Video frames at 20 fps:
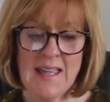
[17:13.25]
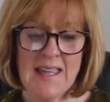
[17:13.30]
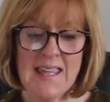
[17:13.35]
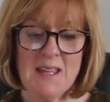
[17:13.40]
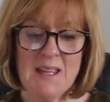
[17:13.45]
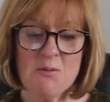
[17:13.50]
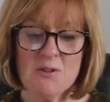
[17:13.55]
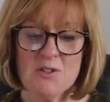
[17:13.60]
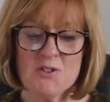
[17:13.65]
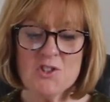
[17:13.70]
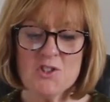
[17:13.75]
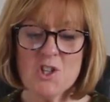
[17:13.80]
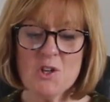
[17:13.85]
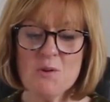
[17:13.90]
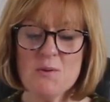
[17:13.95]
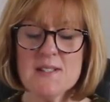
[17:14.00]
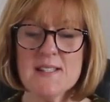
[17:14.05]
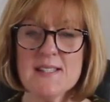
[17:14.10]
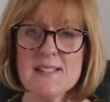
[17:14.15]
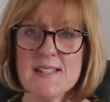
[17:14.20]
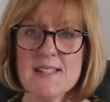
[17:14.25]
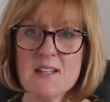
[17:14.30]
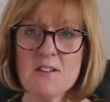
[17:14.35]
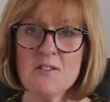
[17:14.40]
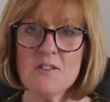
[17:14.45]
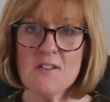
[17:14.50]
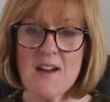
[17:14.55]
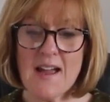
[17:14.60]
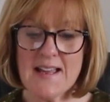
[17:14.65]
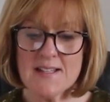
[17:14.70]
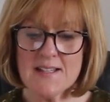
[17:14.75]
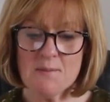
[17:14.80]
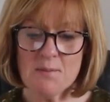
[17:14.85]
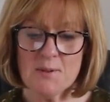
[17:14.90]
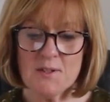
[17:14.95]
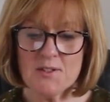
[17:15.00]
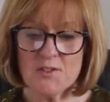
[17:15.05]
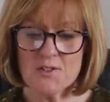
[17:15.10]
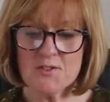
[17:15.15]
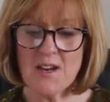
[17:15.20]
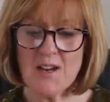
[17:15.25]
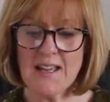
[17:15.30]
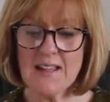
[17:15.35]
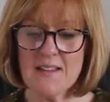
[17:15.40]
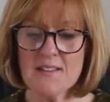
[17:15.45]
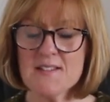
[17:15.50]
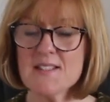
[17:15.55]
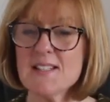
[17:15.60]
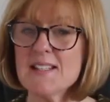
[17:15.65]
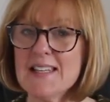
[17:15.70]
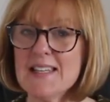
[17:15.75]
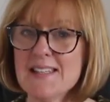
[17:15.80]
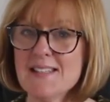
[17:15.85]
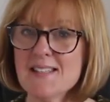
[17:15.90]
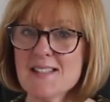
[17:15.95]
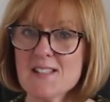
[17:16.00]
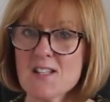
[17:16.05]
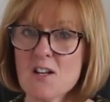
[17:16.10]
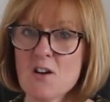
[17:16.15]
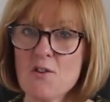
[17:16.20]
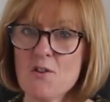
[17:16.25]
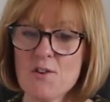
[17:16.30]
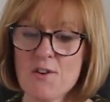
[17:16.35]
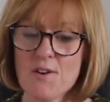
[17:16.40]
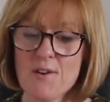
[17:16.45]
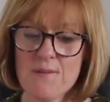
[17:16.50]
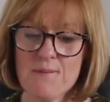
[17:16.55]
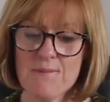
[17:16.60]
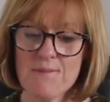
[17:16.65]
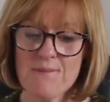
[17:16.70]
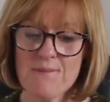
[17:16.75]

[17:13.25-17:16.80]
He will show us His incredible strength to lead us on.